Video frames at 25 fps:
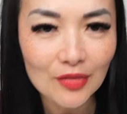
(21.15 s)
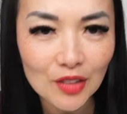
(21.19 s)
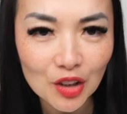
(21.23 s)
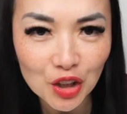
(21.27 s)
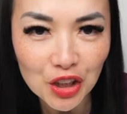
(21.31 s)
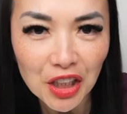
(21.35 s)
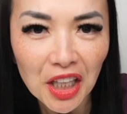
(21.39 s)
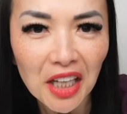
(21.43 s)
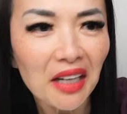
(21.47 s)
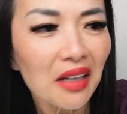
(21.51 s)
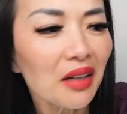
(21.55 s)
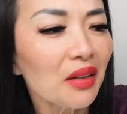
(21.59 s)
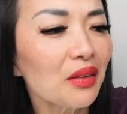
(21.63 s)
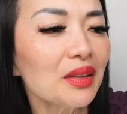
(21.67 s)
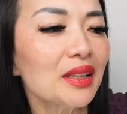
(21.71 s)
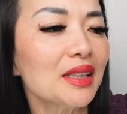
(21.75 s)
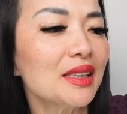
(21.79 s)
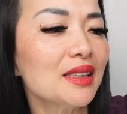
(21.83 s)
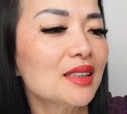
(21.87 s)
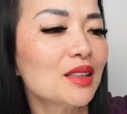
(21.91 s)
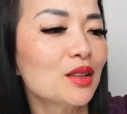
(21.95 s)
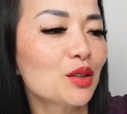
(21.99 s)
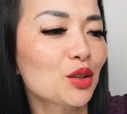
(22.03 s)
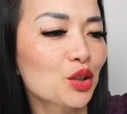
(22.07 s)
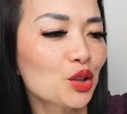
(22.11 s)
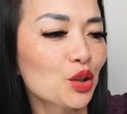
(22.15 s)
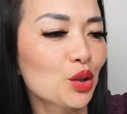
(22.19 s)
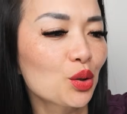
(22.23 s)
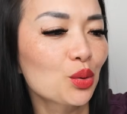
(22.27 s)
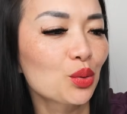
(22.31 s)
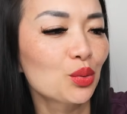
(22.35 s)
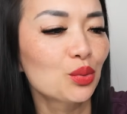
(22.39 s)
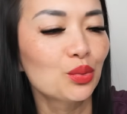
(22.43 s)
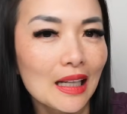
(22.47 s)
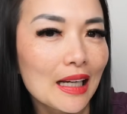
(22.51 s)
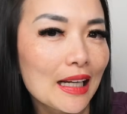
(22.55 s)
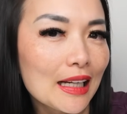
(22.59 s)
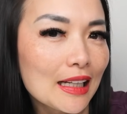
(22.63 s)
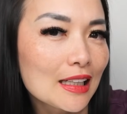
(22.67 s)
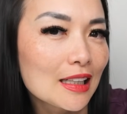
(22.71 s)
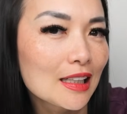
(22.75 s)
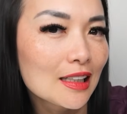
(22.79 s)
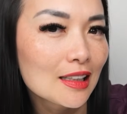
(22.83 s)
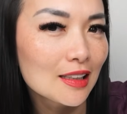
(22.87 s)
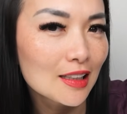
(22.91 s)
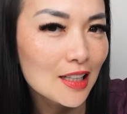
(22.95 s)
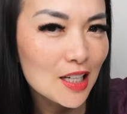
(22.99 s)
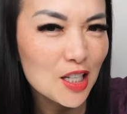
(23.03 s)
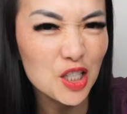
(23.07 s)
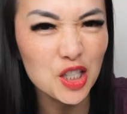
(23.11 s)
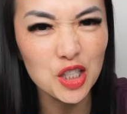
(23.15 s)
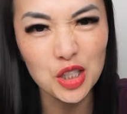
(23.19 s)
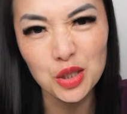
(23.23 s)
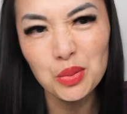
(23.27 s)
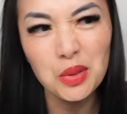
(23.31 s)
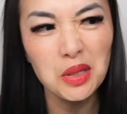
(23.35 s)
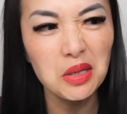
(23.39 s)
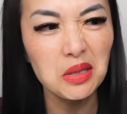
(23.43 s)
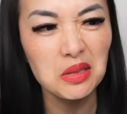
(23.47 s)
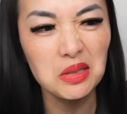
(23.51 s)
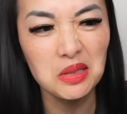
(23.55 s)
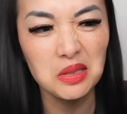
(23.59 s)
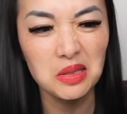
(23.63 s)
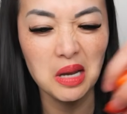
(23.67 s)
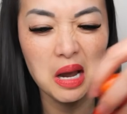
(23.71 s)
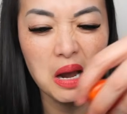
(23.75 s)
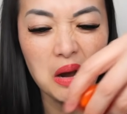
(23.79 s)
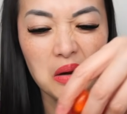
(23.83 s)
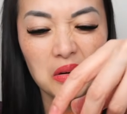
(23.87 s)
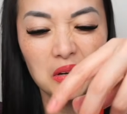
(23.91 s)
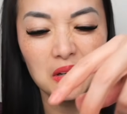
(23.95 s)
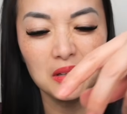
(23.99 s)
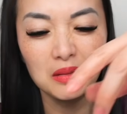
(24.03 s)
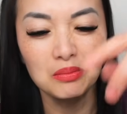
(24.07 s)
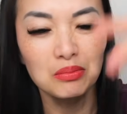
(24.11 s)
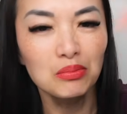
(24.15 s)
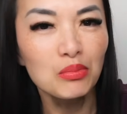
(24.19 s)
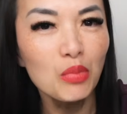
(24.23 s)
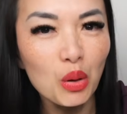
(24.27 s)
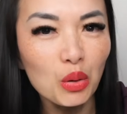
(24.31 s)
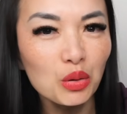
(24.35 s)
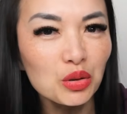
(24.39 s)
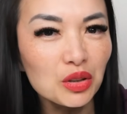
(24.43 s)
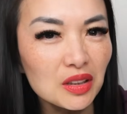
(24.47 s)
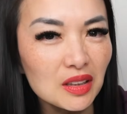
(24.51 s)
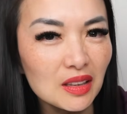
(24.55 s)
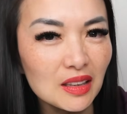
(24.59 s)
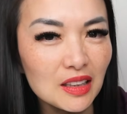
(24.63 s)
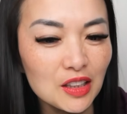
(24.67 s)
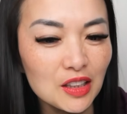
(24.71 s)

cherries. They're so like sweet and sour, mostly